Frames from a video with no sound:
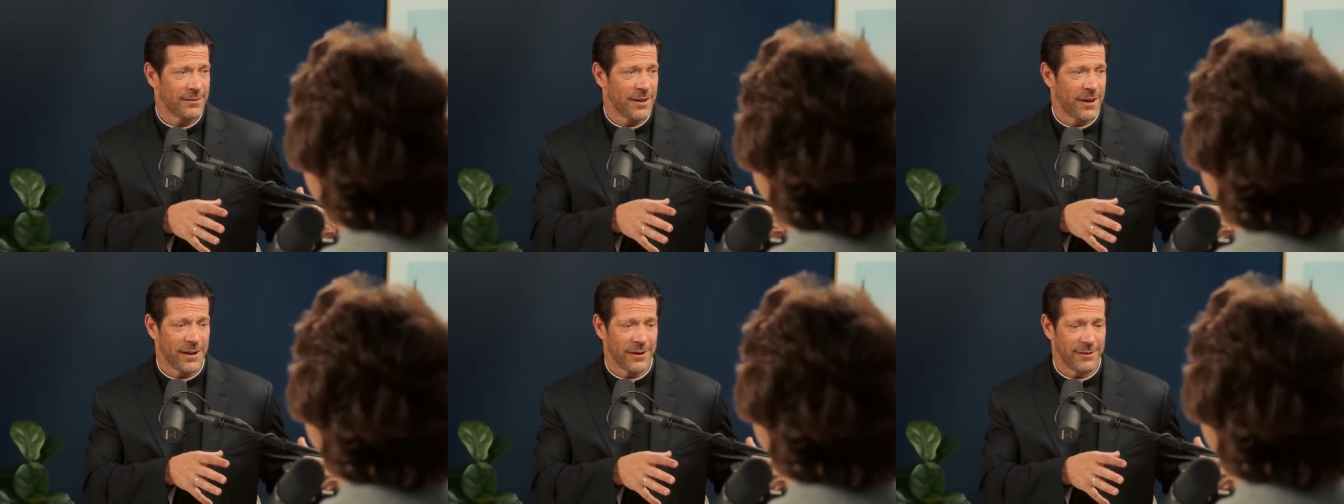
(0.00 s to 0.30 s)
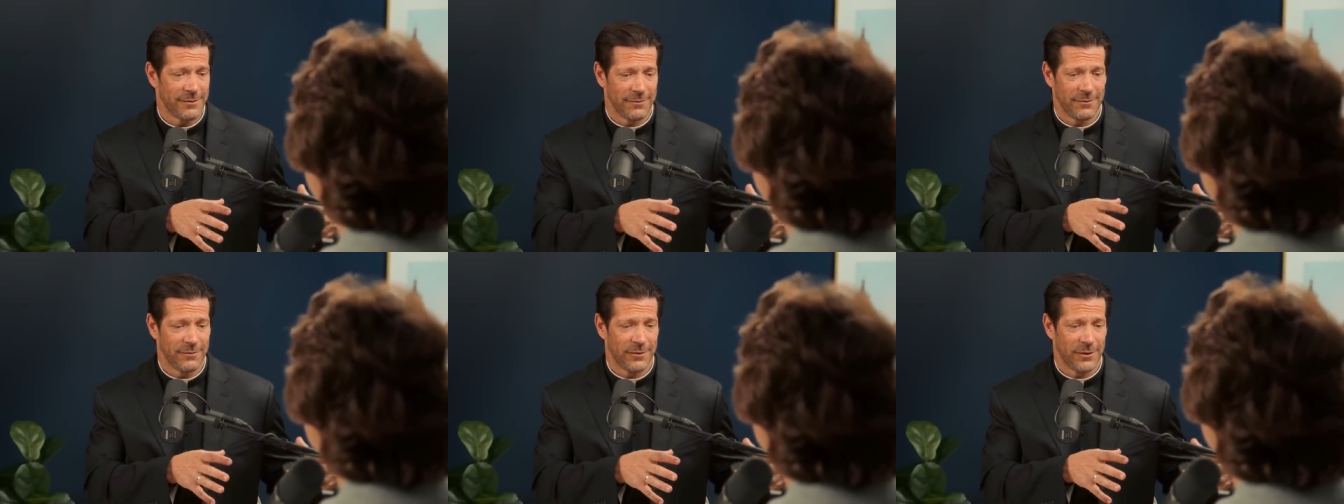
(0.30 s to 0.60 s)

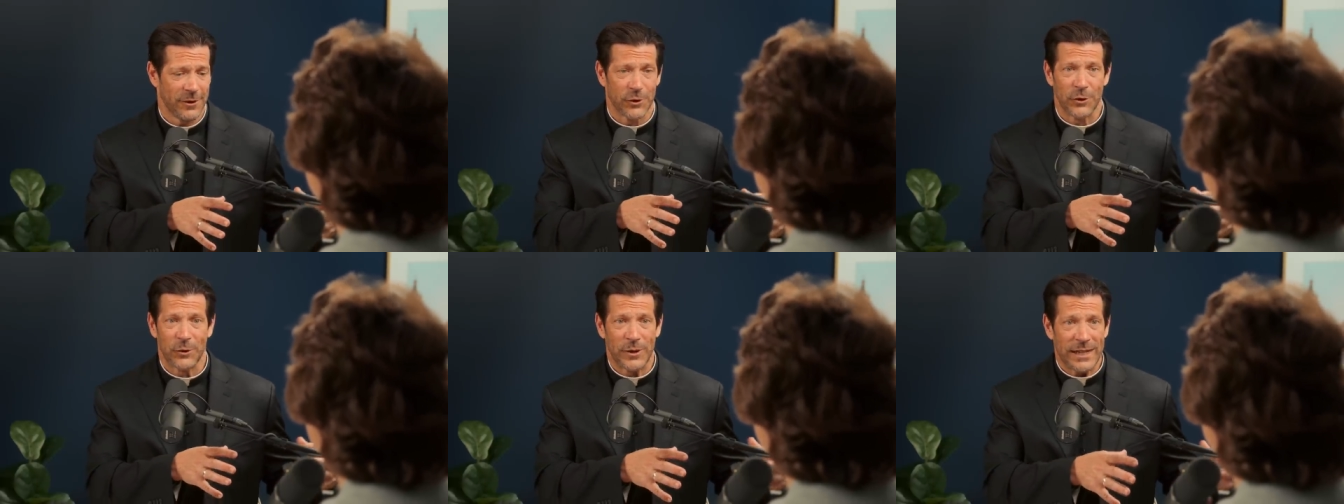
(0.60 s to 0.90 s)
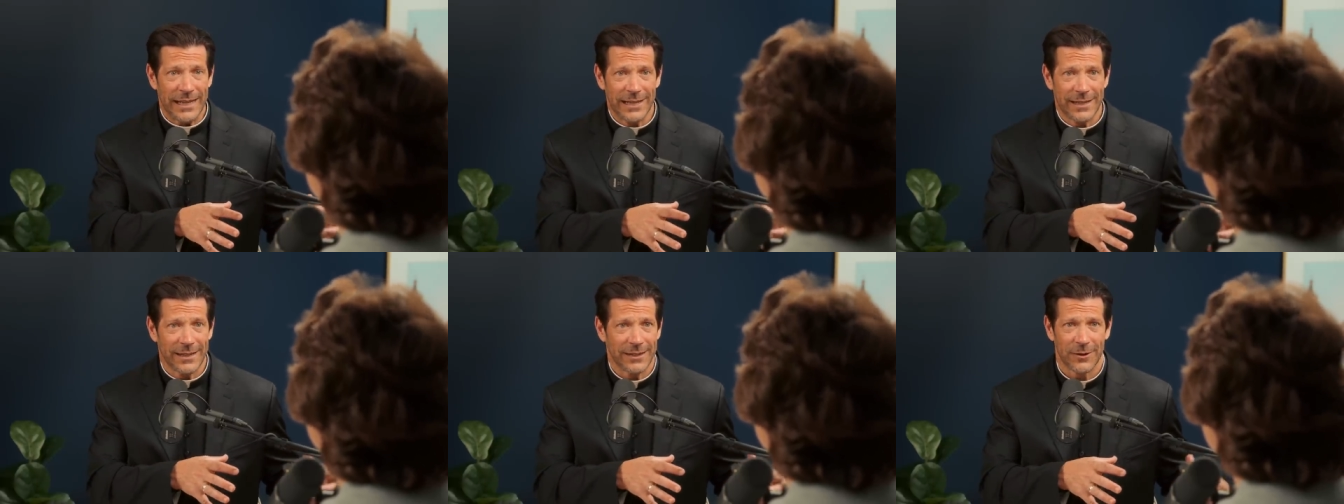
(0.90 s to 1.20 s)
uh, the
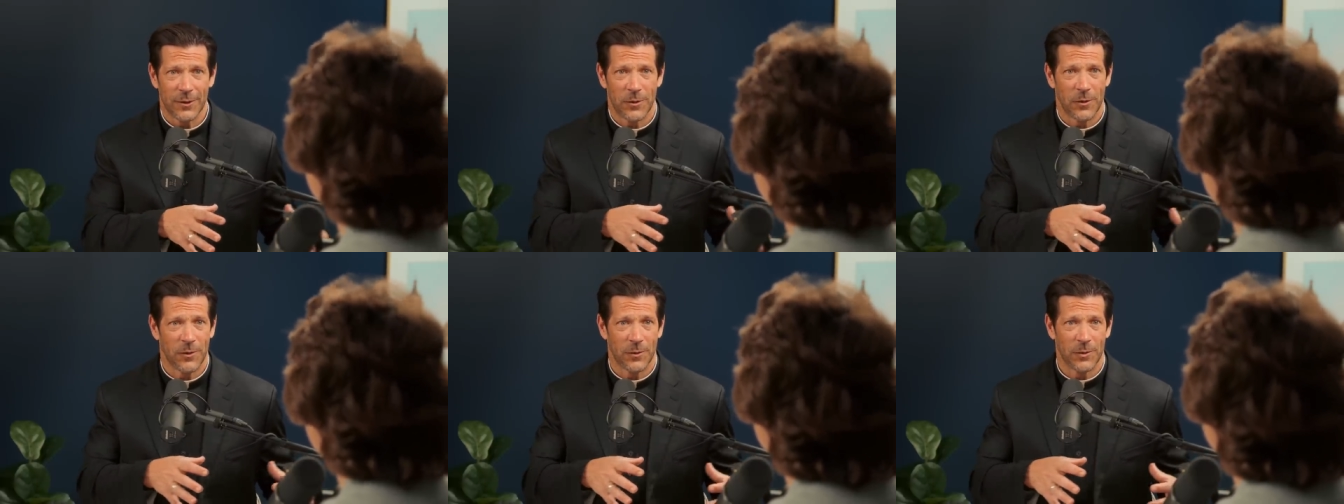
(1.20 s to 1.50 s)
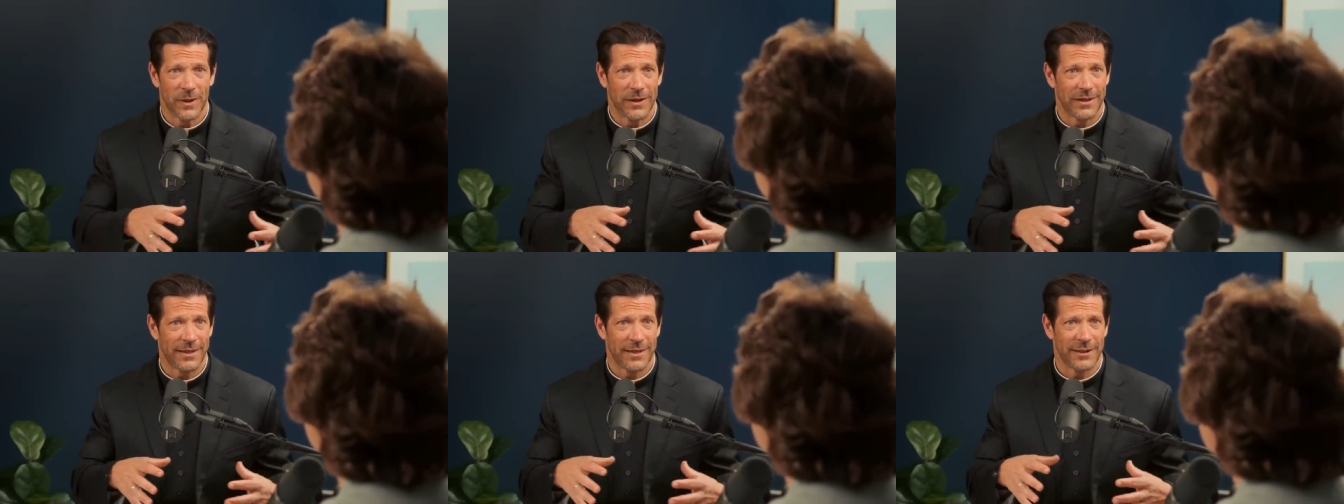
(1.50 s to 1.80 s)
creed or
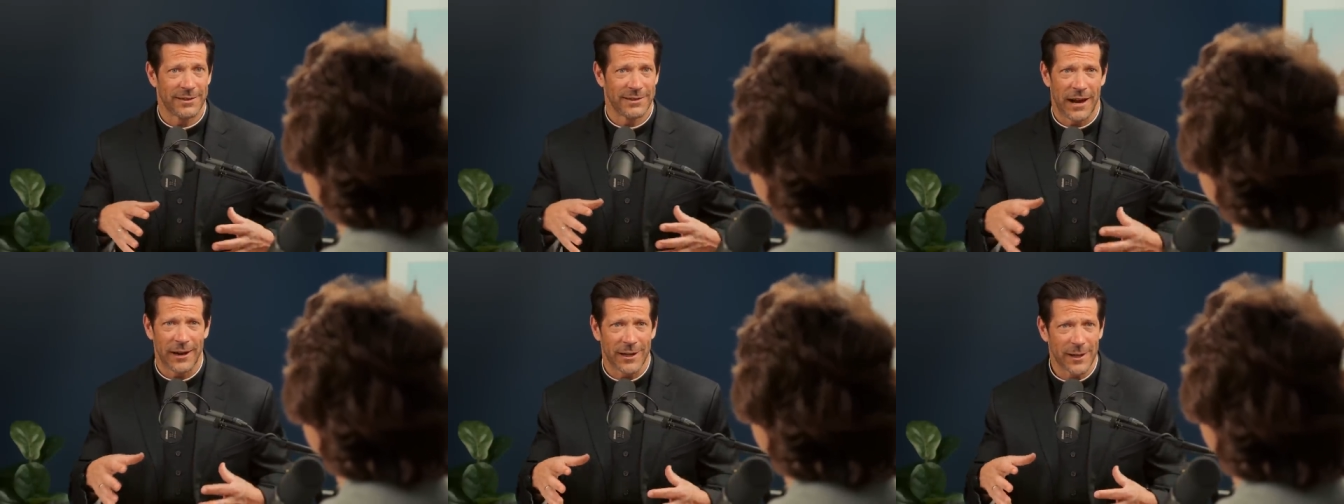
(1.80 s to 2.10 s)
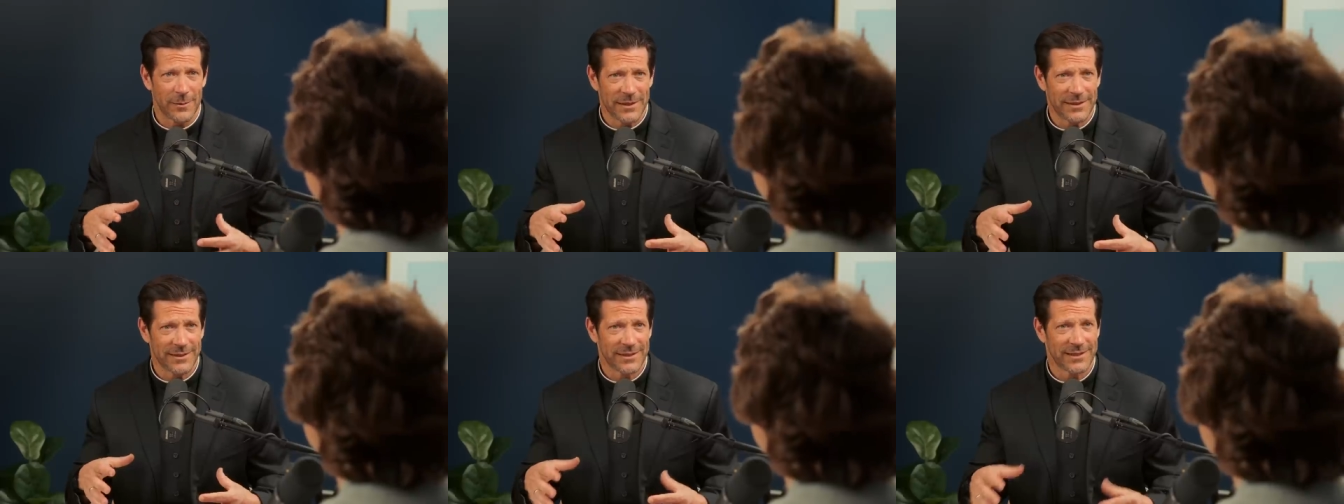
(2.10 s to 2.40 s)
mm-hmm. with the
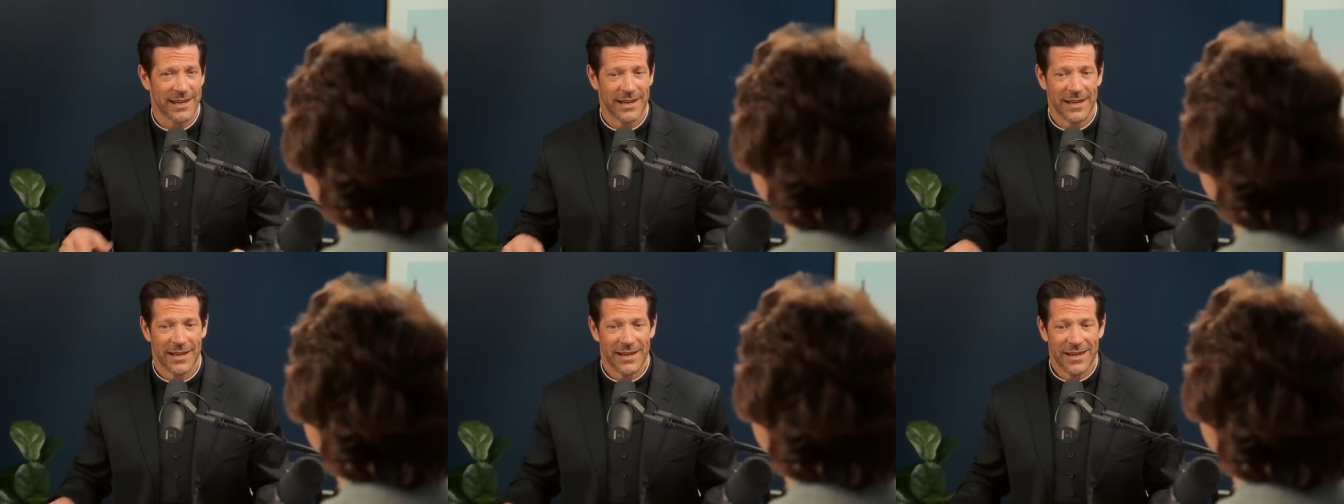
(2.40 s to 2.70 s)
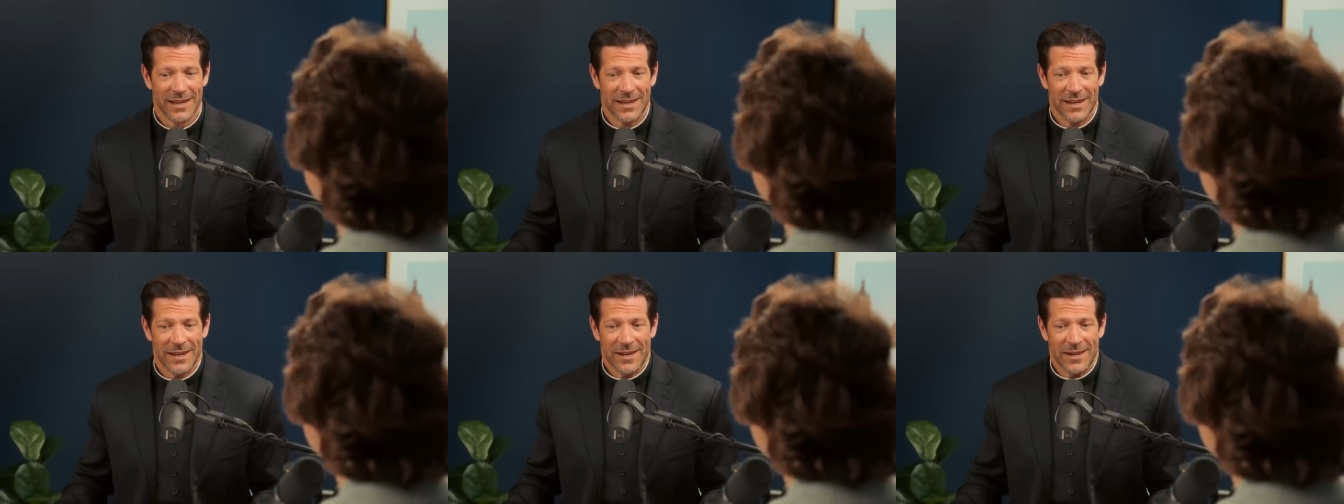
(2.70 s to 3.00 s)
sacraments,
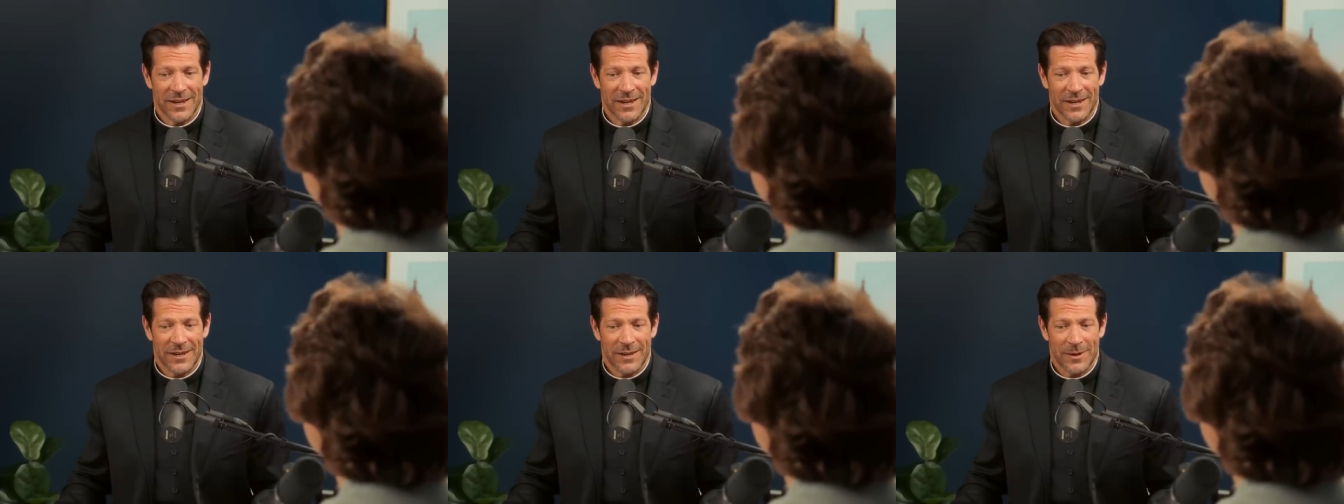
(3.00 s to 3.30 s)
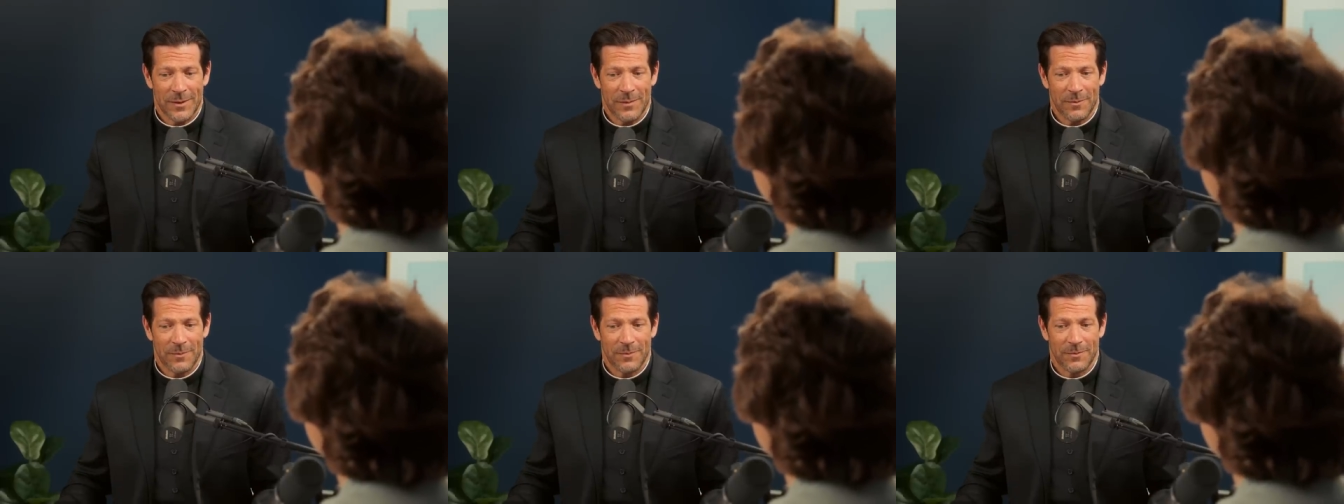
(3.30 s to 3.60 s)
but mm-hmm.
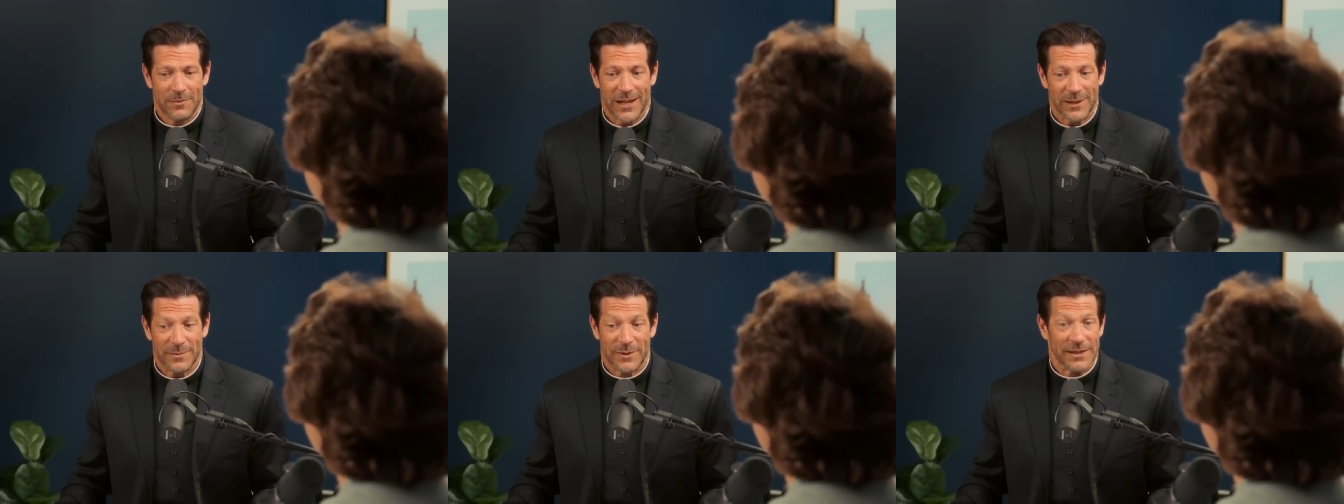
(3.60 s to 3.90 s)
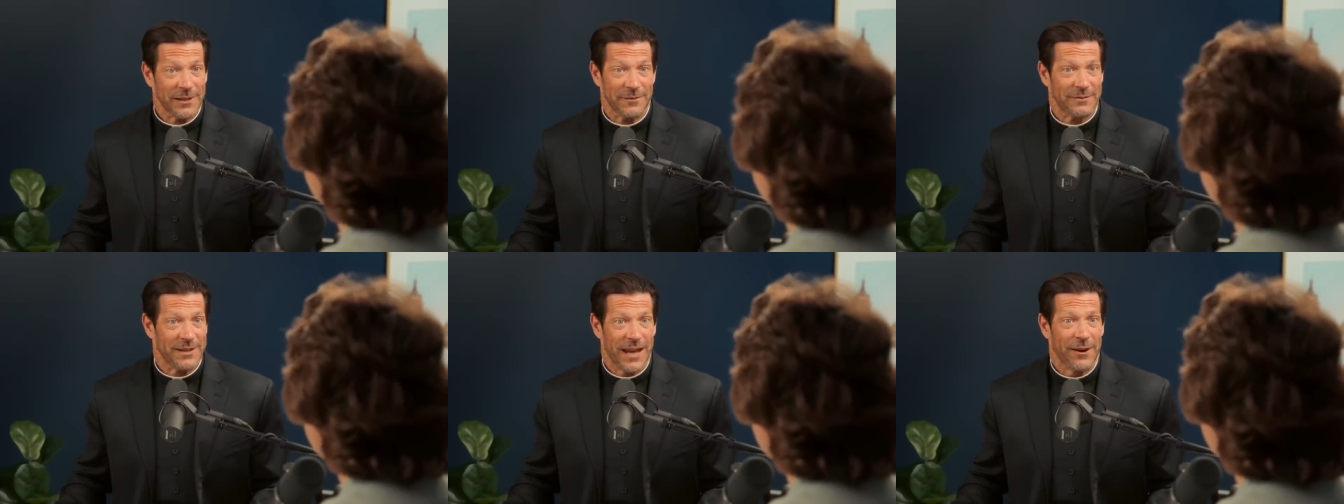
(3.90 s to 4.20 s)
it has to be
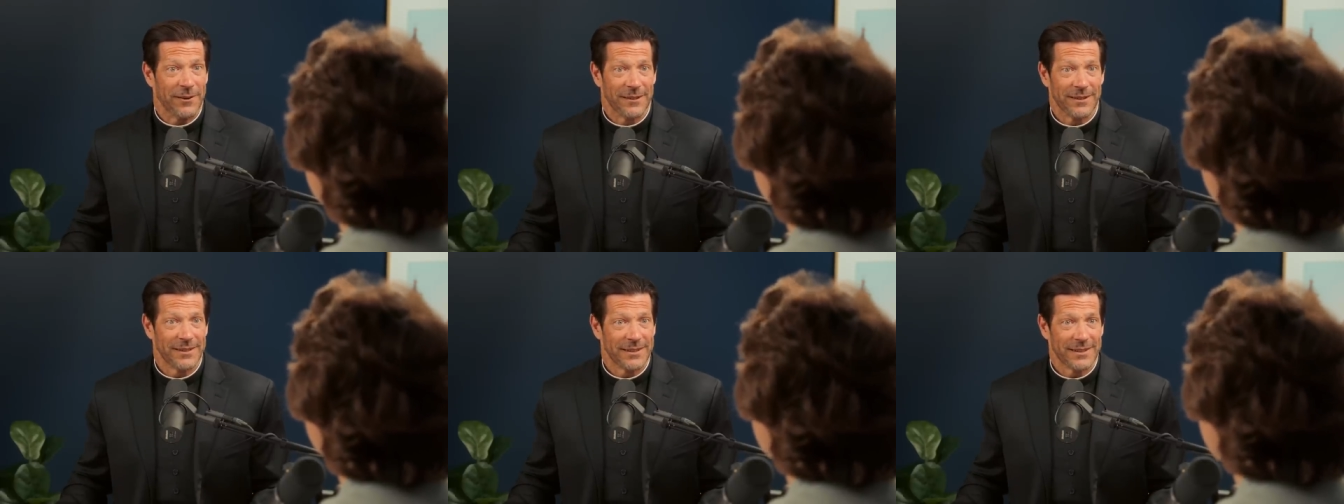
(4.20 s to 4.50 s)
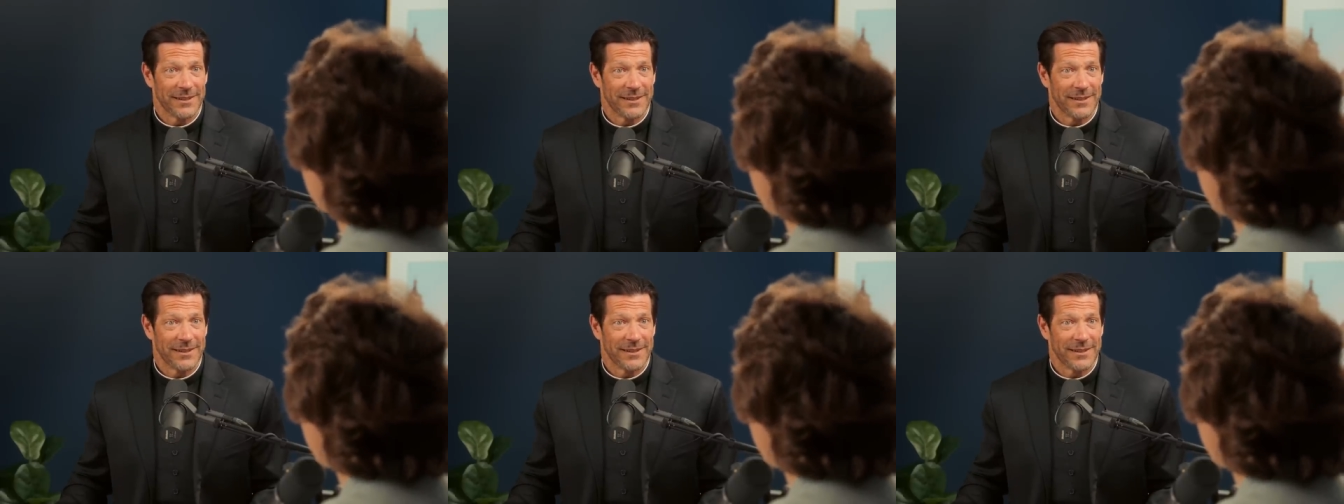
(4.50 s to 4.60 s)
lived out.